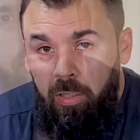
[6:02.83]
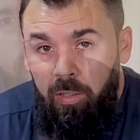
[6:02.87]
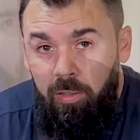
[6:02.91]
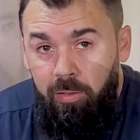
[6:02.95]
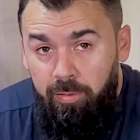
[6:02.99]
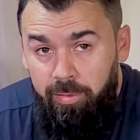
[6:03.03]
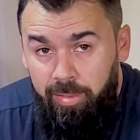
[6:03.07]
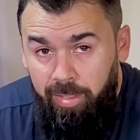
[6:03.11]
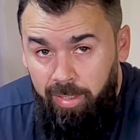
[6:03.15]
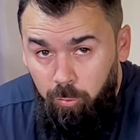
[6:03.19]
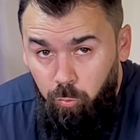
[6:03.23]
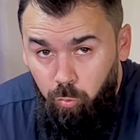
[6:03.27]

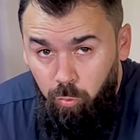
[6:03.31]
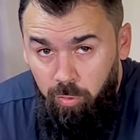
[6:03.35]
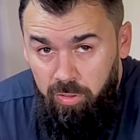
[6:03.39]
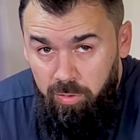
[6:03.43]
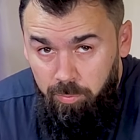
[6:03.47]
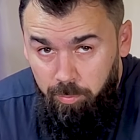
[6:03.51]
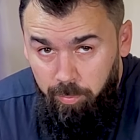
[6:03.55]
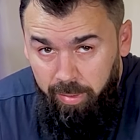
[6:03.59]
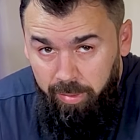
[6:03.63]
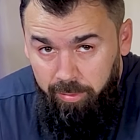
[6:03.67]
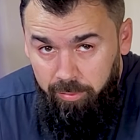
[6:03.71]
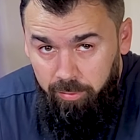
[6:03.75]
That was
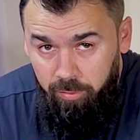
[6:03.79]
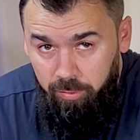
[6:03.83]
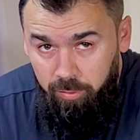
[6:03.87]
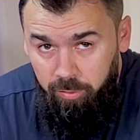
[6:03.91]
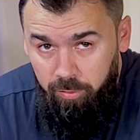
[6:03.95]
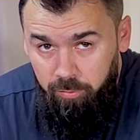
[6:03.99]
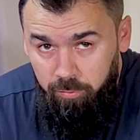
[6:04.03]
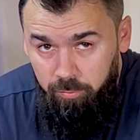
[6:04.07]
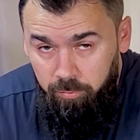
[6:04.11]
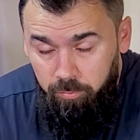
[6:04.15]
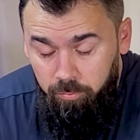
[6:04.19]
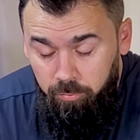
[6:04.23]
better
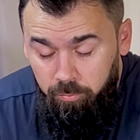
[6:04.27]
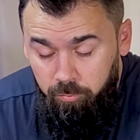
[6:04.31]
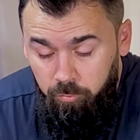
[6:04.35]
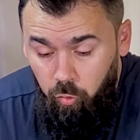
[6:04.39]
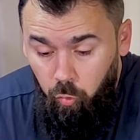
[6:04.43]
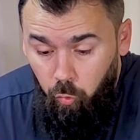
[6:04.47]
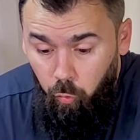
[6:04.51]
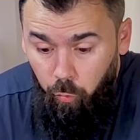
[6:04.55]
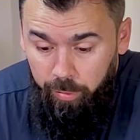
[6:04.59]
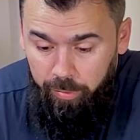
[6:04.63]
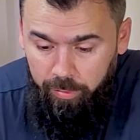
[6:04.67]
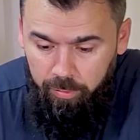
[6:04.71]

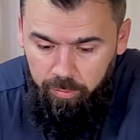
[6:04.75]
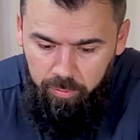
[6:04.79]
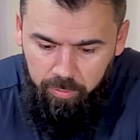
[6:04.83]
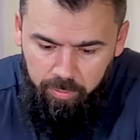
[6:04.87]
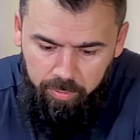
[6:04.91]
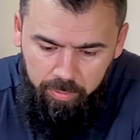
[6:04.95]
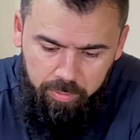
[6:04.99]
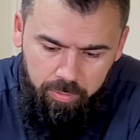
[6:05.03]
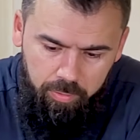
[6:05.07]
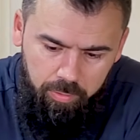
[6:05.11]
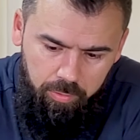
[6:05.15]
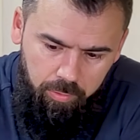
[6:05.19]
with
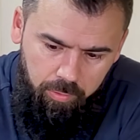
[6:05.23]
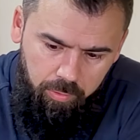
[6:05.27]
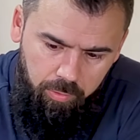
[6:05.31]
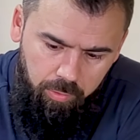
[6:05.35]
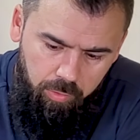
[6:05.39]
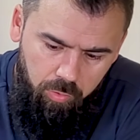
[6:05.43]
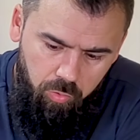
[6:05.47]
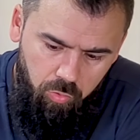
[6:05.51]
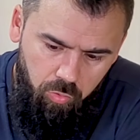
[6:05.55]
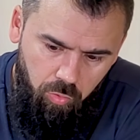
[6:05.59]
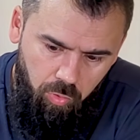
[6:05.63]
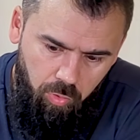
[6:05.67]
this
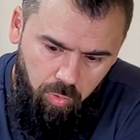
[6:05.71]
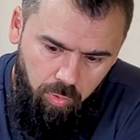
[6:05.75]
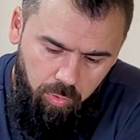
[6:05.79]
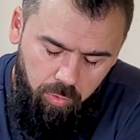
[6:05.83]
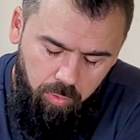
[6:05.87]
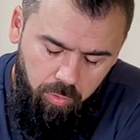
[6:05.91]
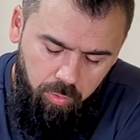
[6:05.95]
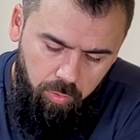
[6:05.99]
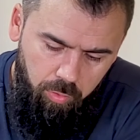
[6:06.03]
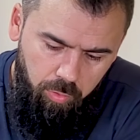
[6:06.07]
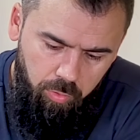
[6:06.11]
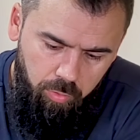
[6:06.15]
song.
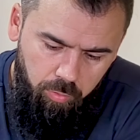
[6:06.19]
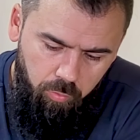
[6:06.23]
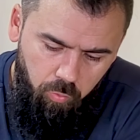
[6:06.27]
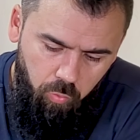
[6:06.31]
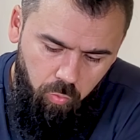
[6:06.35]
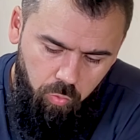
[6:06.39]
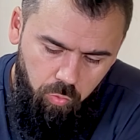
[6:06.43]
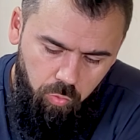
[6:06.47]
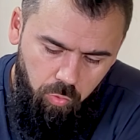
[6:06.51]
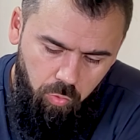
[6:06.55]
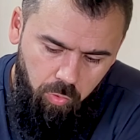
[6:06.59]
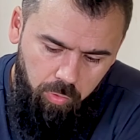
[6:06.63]
You
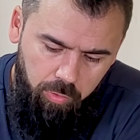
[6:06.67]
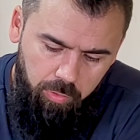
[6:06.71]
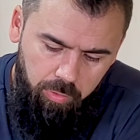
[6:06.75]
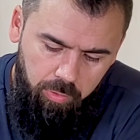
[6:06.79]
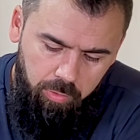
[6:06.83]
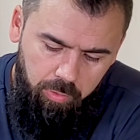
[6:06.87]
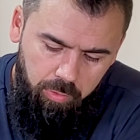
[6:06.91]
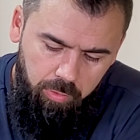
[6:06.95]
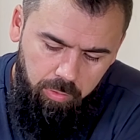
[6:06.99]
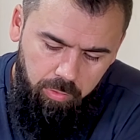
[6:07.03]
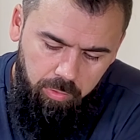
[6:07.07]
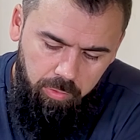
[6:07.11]
saw
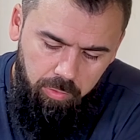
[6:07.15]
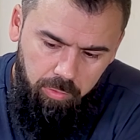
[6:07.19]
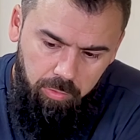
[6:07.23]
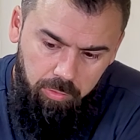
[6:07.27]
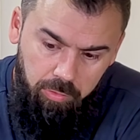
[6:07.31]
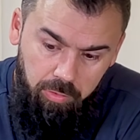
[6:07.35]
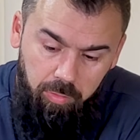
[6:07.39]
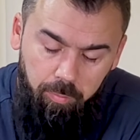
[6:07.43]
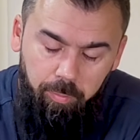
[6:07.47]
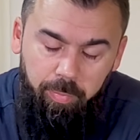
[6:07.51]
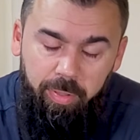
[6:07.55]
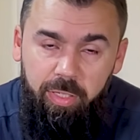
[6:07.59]

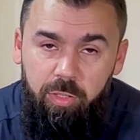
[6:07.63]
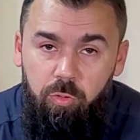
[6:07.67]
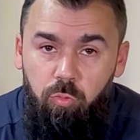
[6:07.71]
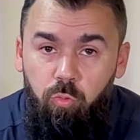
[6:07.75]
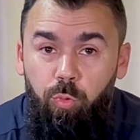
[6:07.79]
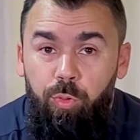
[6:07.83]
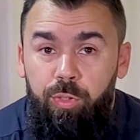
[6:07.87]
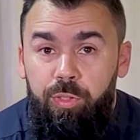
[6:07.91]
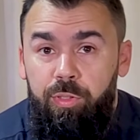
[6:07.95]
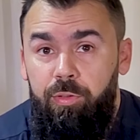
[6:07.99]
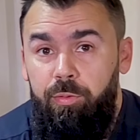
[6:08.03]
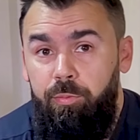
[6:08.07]
the bass
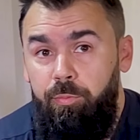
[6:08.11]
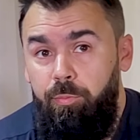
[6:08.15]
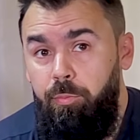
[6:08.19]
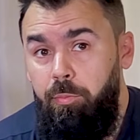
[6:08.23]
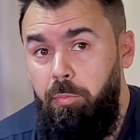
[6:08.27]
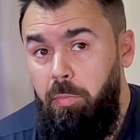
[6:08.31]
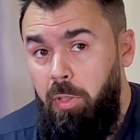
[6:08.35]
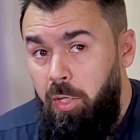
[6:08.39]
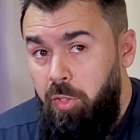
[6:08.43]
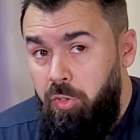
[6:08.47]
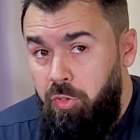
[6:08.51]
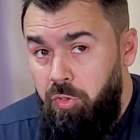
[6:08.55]
was
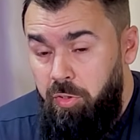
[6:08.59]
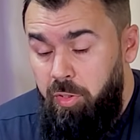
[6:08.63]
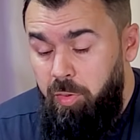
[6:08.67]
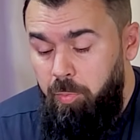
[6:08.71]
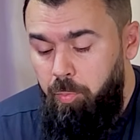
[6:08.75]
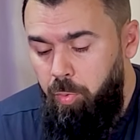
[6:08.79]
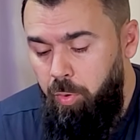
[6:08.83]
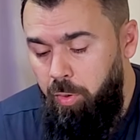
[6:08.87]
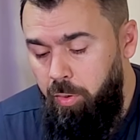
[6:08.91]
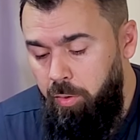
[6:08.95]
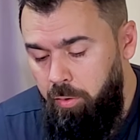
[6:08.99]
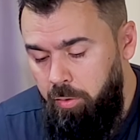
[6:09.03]
much
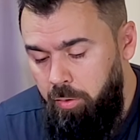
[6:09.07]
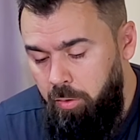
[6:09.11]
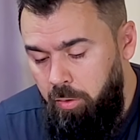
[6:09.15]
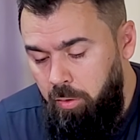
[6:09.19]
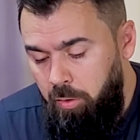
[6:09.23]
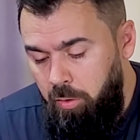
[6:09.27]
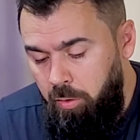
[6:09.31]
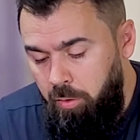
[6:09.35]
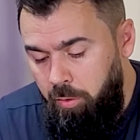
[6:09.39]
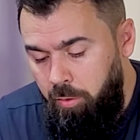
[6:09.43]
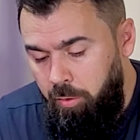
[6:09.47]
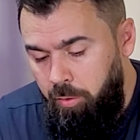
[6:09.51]
deeper,
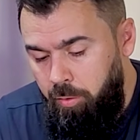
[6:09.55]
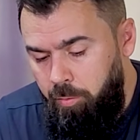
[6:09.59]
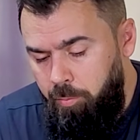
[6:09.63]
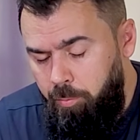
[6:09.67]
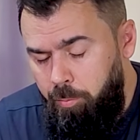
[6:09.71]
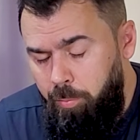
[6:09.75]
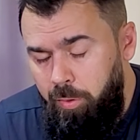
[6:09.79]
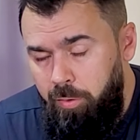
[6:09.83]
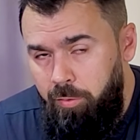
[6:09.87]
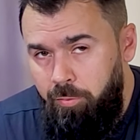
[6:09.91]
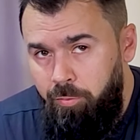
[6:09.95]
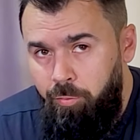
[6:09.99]

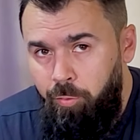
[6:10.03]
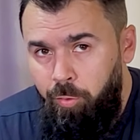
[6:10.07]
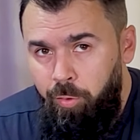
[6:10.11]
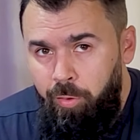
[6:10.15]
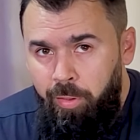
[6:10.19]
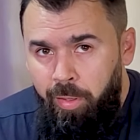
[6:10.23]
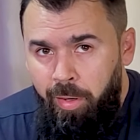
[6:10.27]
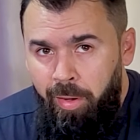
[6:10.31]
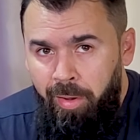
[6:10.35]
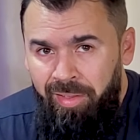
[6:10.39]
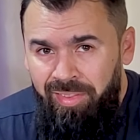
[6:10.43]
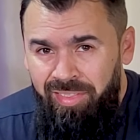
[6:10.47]
but
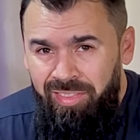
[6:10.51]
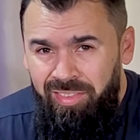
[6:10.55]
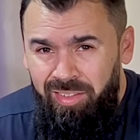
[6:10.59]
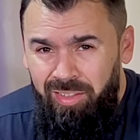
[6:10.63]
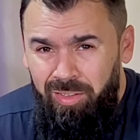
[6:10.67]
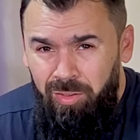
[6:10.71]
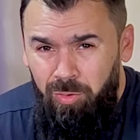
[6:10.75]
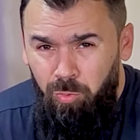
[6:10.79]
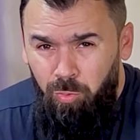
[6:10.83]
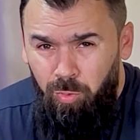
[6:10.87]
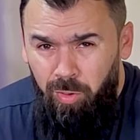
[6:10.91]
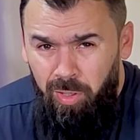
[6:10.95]

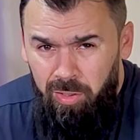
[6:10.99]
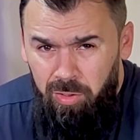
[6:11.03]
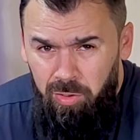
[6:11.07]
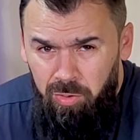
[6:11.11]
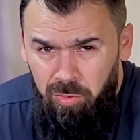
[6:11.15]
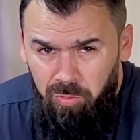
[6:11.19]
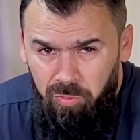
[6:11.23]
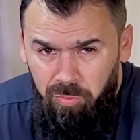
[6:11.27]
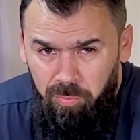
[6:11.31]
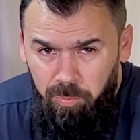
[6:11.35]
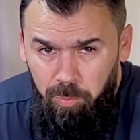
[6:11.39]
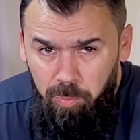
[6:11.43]
400 watts
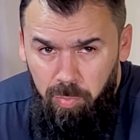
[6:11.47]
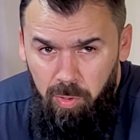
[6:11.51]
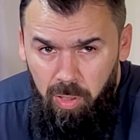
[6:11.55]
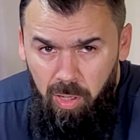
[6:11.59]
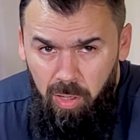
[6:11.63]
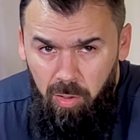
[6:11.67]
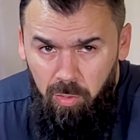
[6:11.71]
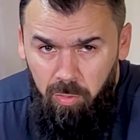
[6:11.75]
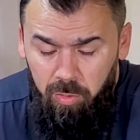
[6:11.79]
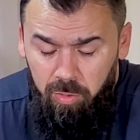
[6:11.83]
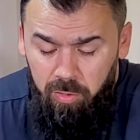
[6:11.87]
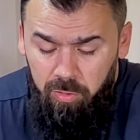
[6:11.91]
of
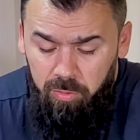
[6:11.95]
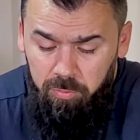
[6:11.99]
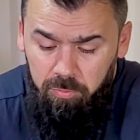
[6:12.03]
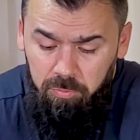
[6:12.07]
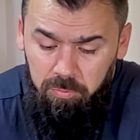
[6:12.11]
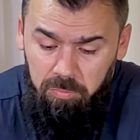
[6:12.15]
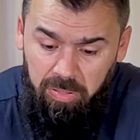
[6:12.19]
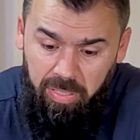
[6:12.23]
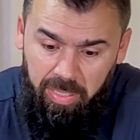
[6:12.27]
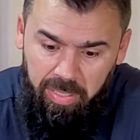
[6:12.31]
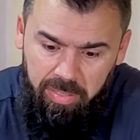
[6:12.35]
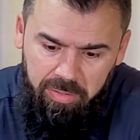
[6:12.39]
power,
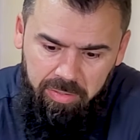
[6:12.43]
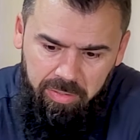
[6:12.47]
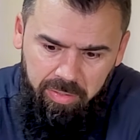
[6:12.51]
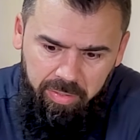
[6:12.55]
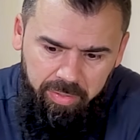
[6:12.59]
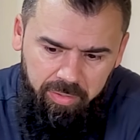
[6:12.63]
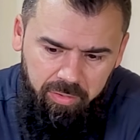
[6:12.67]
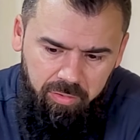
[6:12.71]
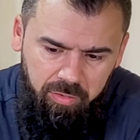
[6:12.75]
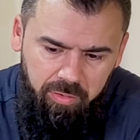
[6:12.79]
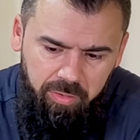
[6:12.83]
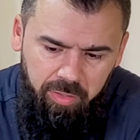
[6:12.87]

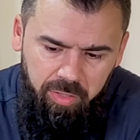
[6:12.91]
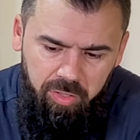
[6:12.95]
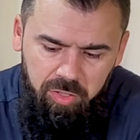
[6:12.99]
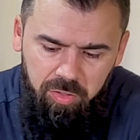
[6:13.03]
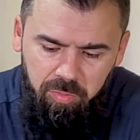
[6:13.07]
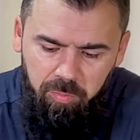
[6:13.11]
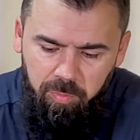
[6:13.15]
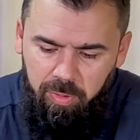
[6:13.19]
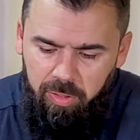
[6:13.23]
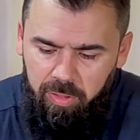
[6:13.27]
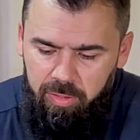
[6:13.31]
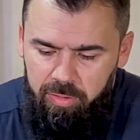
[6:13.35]
98
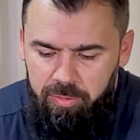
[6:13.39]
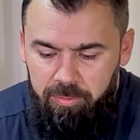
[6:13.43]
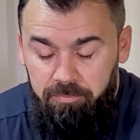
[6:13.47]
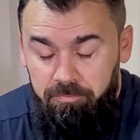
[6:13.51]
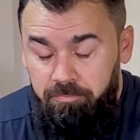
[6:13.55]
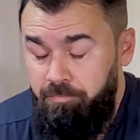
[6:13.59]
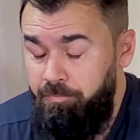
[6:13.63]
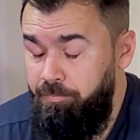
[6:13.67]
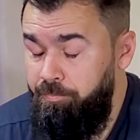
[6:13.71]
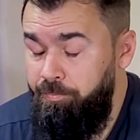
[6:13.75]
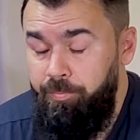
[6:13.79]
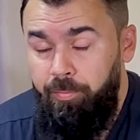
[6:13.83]
decibels.
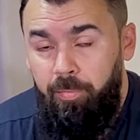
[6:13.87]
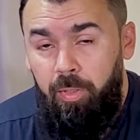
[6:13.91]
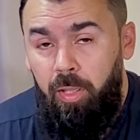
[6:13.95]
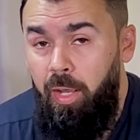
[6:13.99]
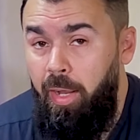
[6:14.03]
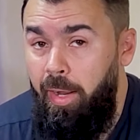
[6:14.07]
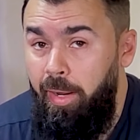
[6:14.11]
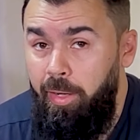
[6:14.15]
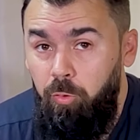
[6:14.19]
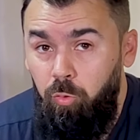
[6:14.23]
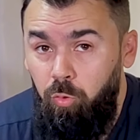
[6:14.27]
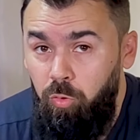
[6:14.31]

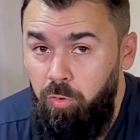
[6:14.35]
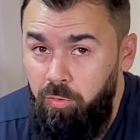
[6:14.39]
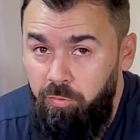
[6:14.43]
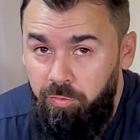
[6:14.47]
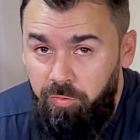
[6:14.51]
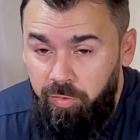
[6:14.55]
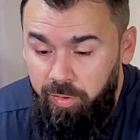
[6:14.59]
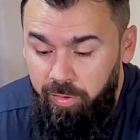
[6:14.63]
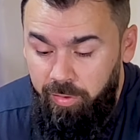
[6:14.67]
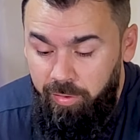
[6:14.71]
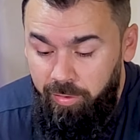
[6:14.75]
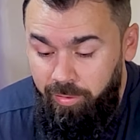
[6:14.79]
I don't
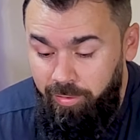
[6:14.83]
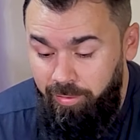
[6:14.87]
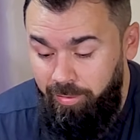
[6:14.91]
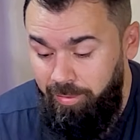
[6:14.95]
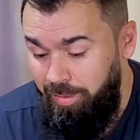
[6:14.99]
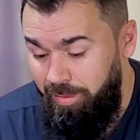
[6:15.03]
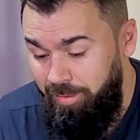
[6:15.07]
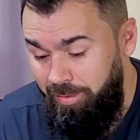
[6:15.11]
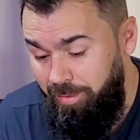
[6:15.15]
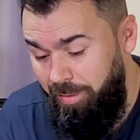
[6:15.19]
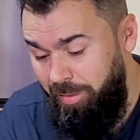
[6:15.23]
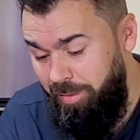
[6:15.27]
think
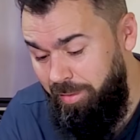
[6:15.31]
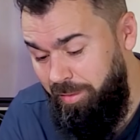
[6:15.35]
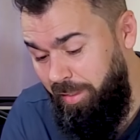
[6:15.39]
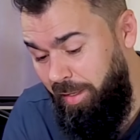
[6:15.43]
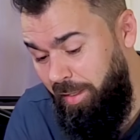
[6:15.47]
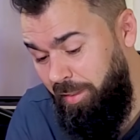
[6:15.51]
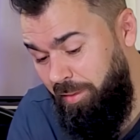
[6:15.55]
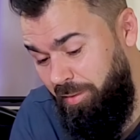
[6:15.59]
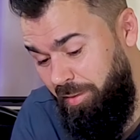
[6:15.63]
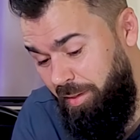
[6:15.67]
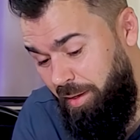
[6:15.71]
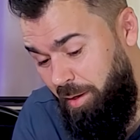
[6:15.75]
this is
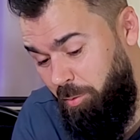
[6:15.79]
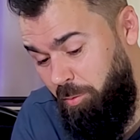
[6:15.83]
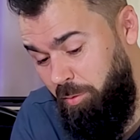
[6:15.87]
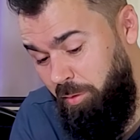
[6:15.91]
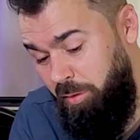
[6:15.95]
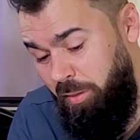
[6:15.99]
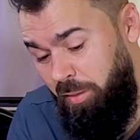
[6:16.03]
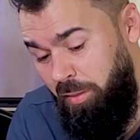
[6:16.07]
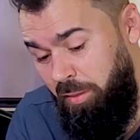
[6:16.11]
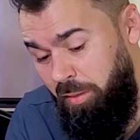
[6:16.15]
that loud.